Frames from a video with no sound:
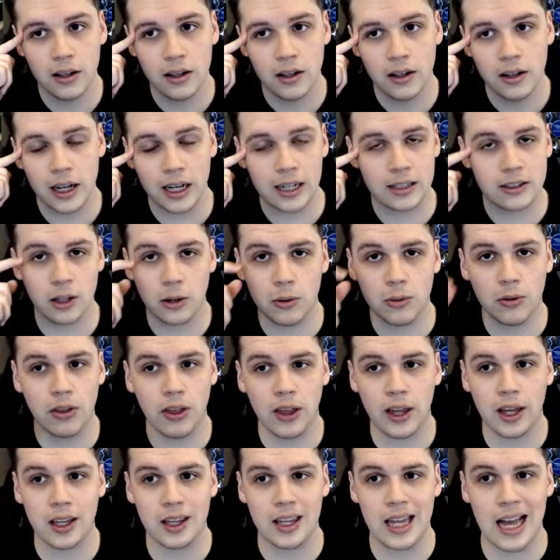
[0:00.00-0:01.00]
I don't
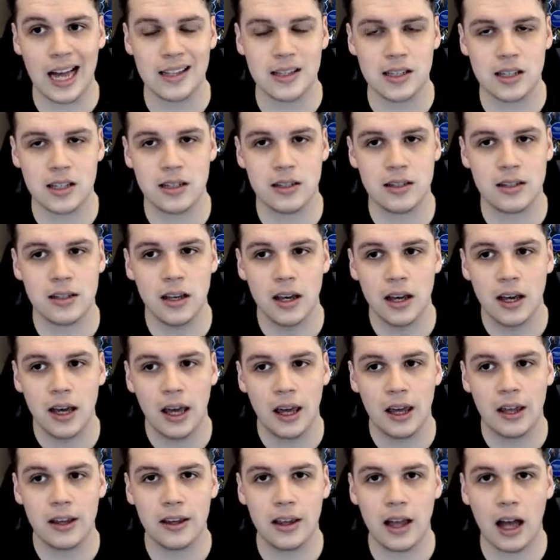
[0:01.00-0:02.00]
think
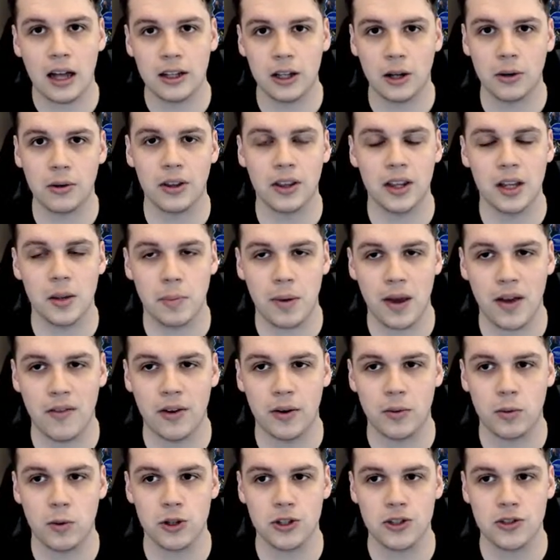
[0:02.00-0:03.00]
the
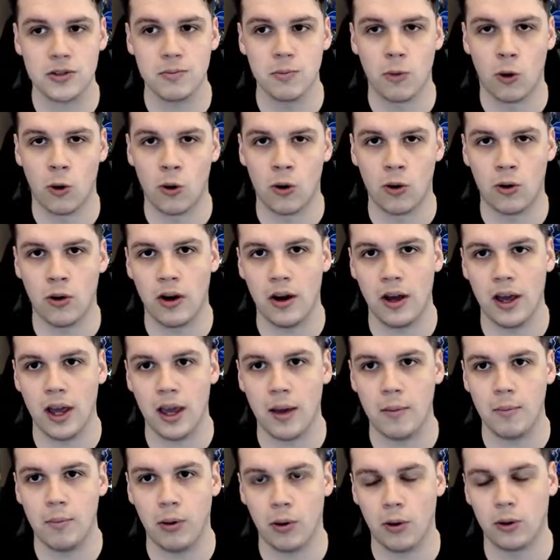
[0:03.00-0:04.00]
pivot was more
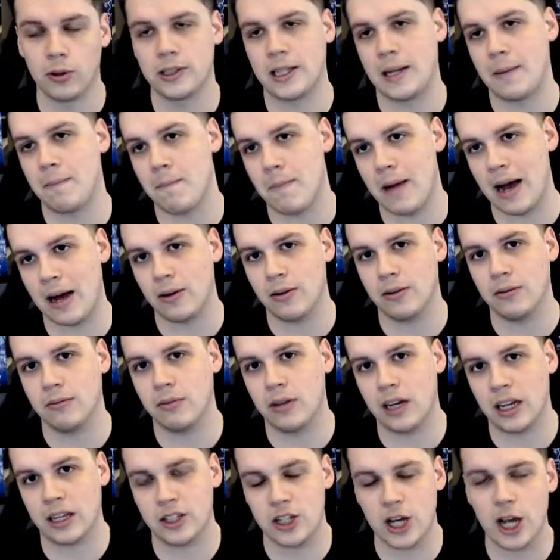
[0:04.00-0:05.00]
important than
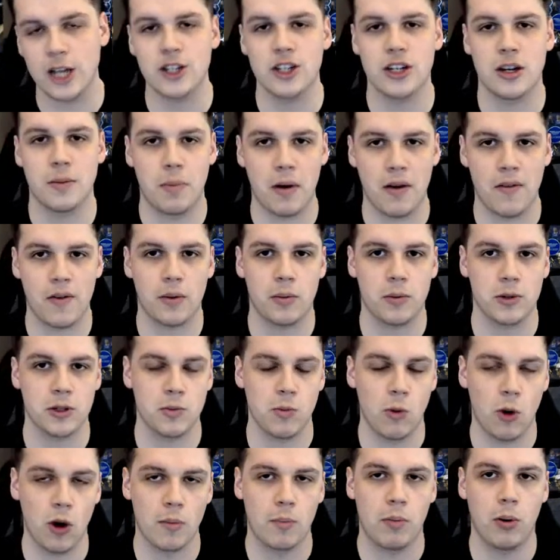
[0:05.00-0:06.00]
Mount. Changing the pivot was
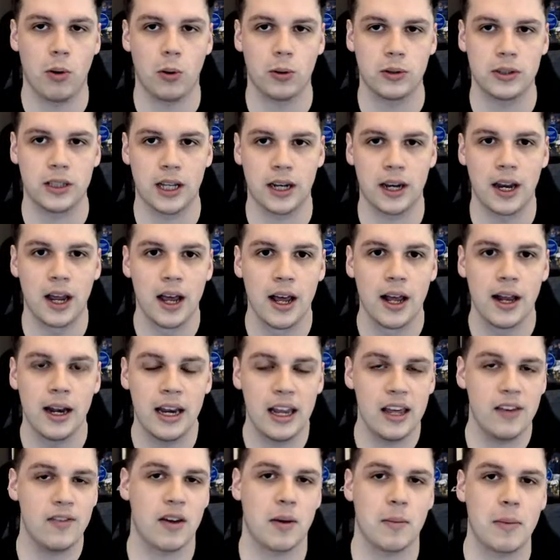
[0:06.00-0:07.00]
more important than
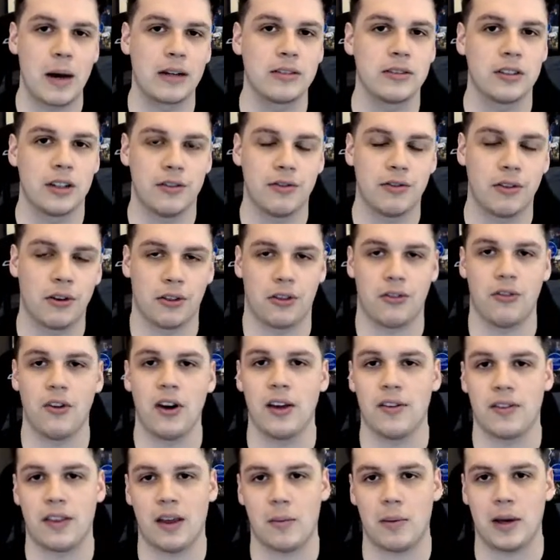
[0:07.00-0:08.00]
leaving Mount in the front 3,
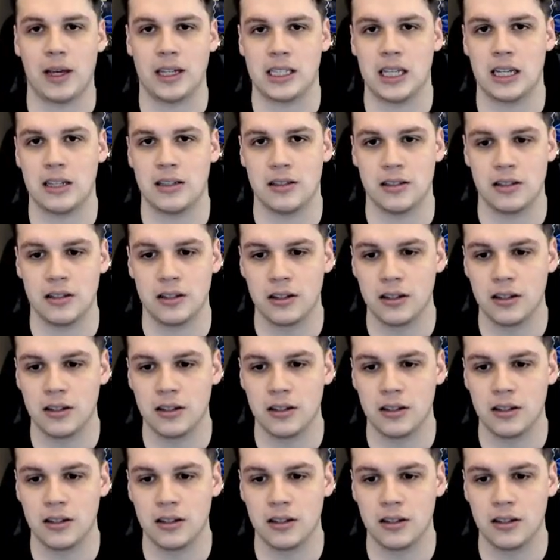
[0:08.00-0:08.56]
if that makes sense.